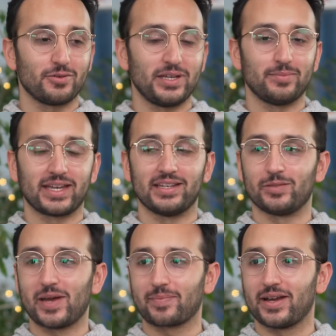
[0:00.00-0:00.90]
got Peter
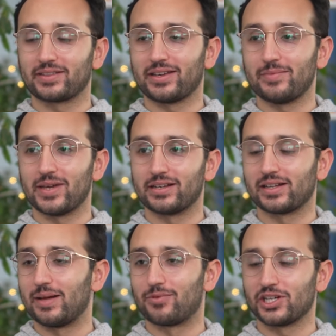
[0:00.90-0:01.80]
McKinnon's backpack that he made in
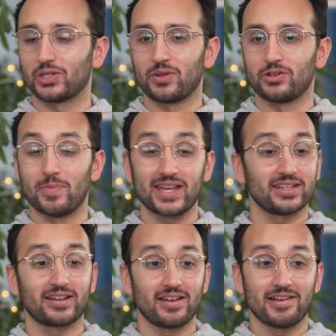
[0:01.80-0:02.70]
collaboration with
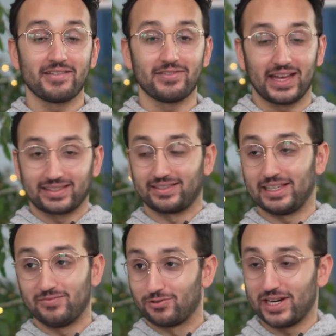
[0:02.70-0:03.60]
Nomatic. That
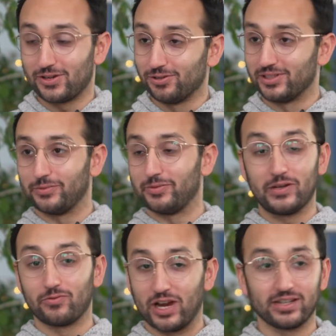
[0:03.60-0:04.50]
seems really cool. It would
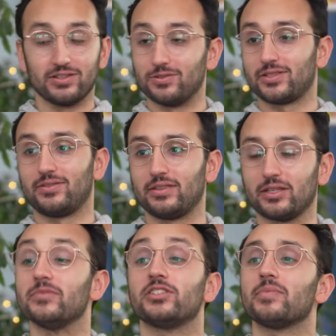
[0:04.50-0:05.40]
be great to do
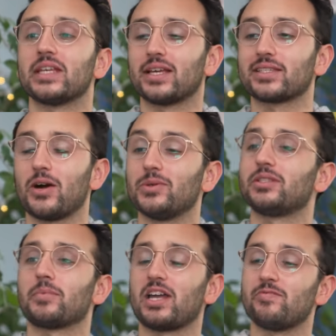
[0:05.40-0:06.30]
something like that
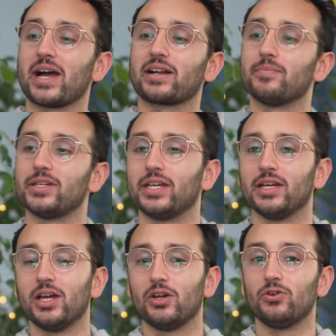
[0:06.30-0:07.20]
with some kind of bag
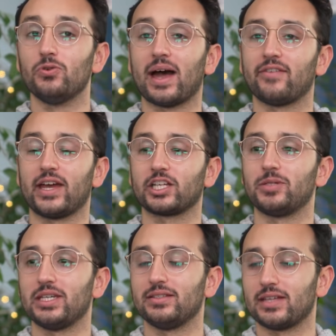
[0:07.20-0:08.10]
company who have
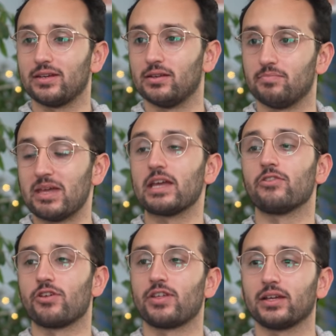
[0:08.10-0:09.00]
expertise in
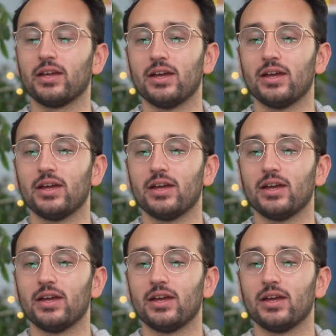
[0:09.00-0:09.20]
making the thing.